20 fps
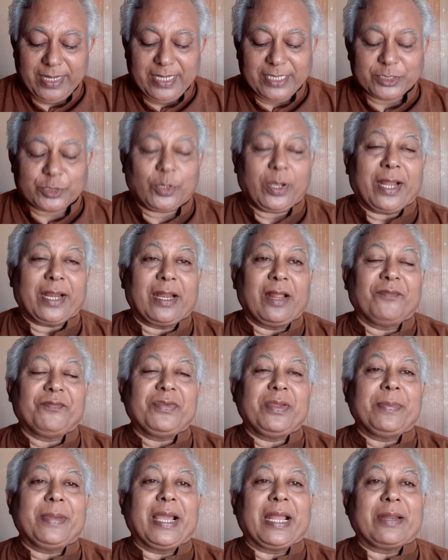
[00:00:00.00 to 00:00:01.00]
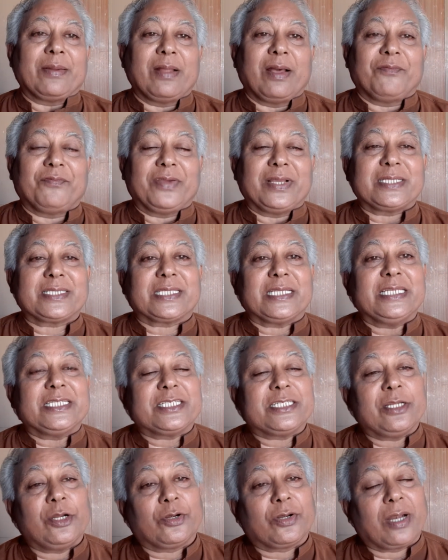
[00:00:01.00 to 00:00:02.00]
So n of E by n of S is
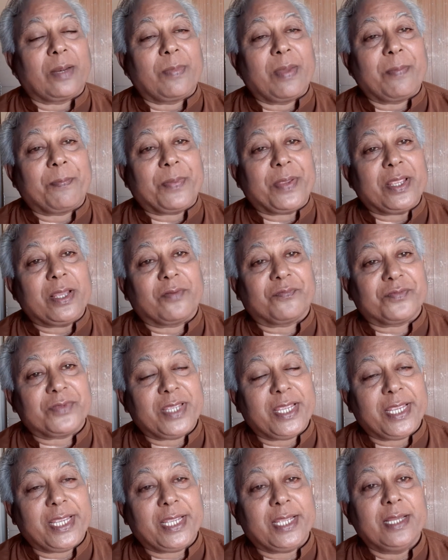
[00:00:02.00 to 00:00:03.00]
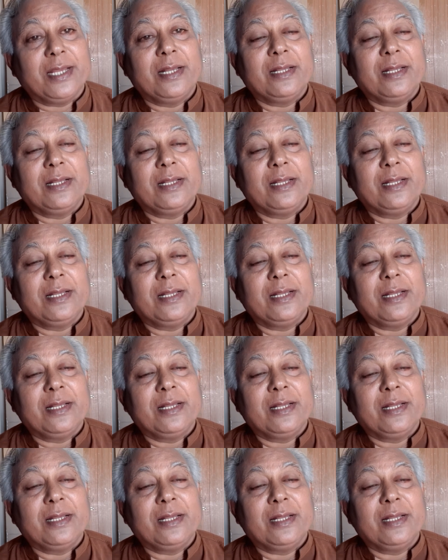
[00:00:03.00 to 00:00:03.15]
denoted by P of E.